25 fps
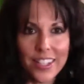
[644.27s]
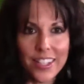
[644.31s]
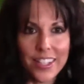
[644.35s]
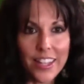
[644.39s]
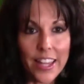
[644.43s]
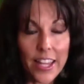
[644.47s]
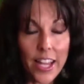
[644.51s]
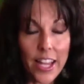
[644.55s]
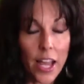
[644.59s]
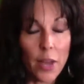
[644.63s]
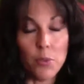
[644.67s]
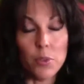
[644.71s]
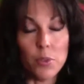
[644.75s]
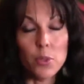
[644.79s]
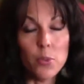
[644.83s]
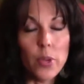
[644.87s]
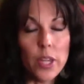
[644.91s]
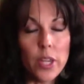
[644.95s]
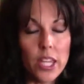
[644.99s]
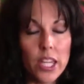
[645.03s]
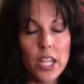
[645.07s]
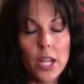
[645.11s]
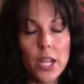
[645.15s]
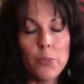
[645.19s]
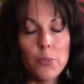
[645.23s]
like I was
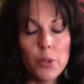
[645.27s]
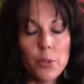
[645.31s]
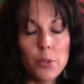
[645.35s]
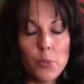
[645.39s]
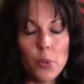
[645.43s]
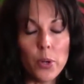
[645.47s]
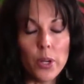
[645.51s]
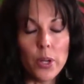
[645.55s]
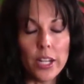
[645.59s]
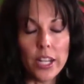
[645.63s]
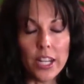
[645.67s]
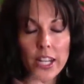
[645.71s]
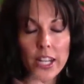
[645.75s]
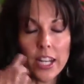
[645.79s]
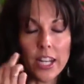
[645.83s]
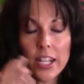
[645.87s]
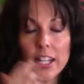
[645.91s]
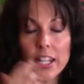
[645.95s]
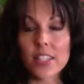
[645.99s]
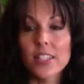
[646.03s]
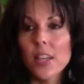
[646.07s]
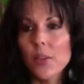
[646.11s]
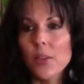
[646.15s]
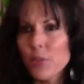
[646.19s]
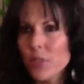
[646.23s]
waking up one morning, and
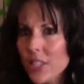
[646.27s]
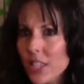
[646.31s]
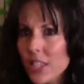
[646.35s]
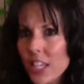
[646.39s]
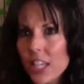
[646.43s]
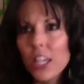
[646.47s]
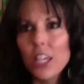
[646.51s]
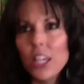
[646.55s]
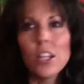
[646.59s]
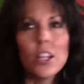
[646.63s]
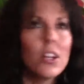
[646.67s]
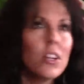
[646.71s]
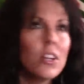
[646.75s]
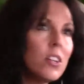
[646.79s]
because I was thinking,